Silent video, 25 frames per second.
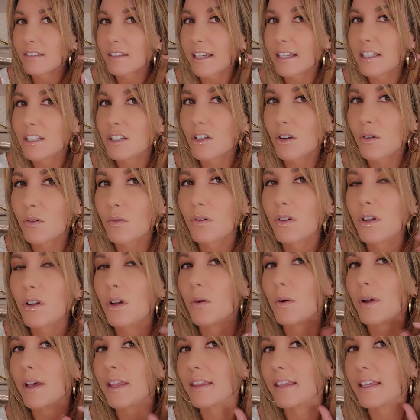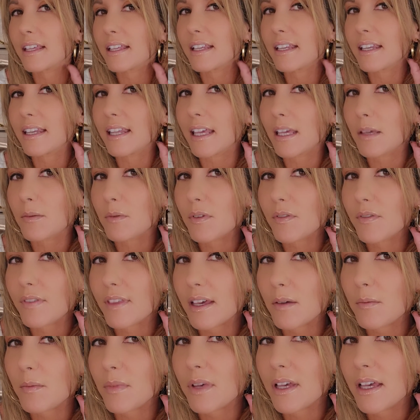I don't know the name of
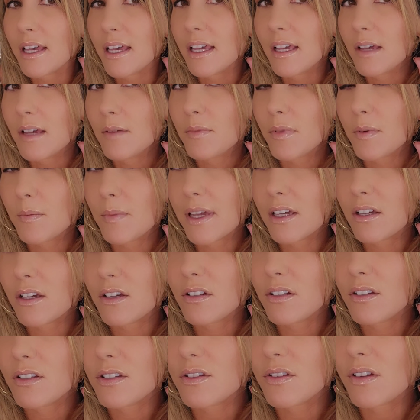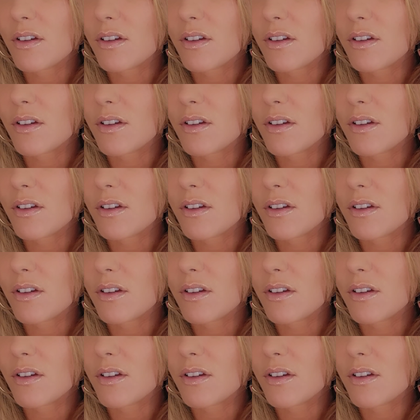them, but my goodness, you